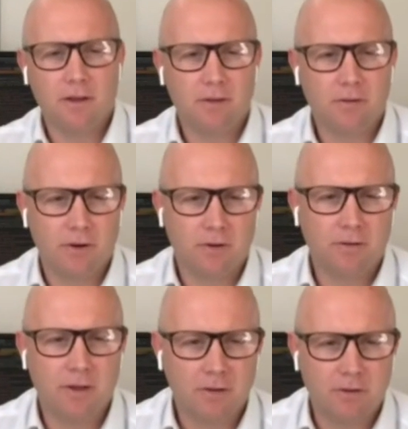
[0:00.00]
in sort of
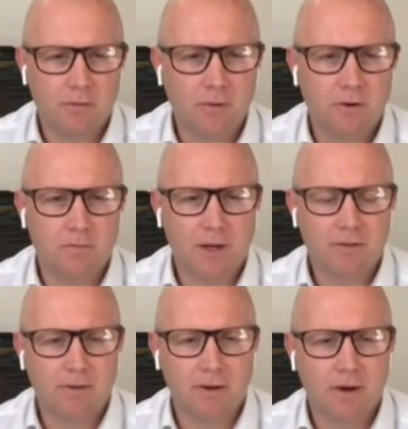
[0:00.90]
6 to 12
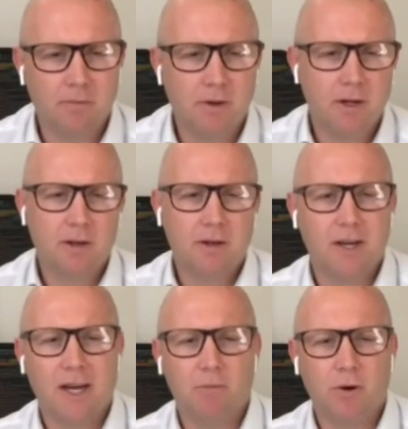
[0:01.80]
months' time,
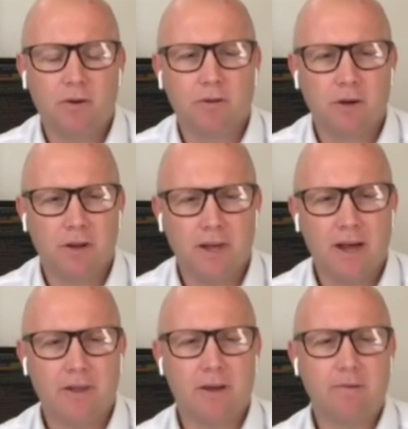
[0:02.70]
whereas a lot of
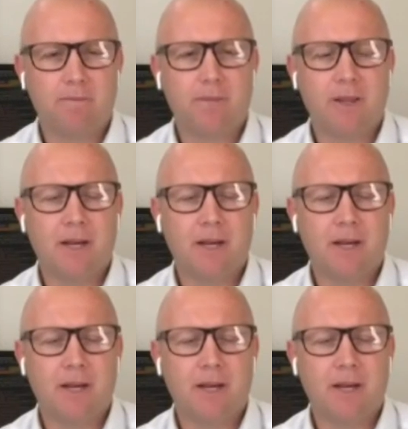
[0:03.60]
the other